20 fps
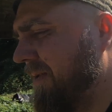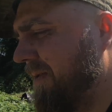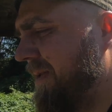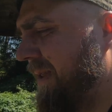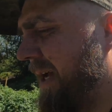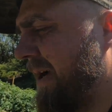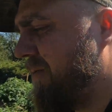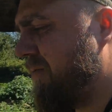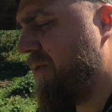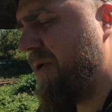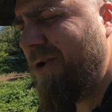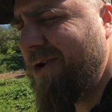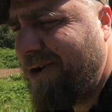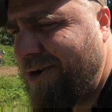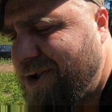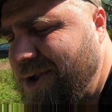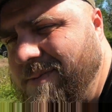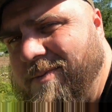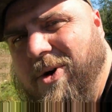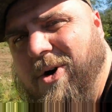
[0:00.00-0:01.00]
like rural
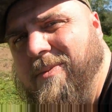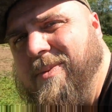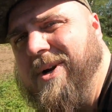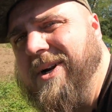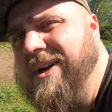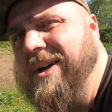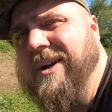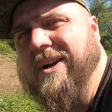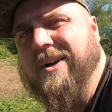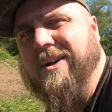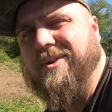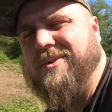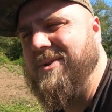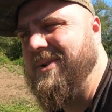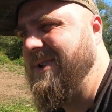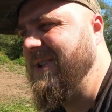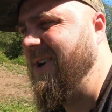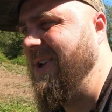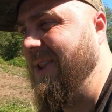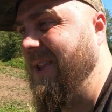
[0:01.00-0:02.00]
suburban. So we
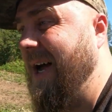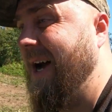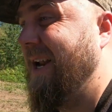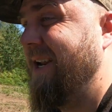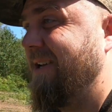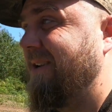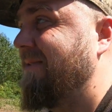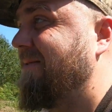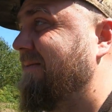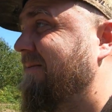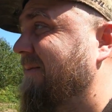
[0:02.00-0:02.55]
sell a lot of